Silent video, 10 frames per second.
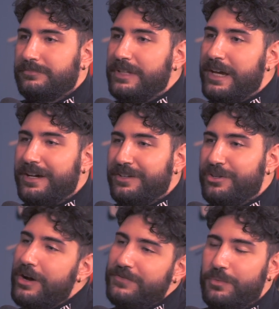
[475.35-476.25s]
Yeah, you
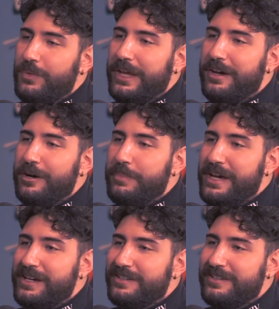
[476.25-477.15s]
don't have to wake up
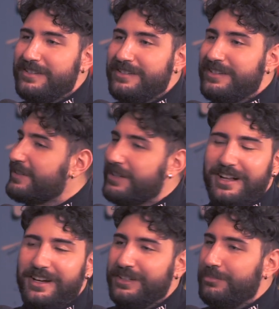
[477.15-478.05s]
at 6
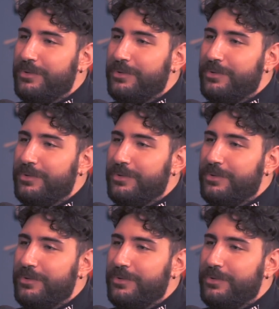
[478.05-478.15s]
o'clock in the morning.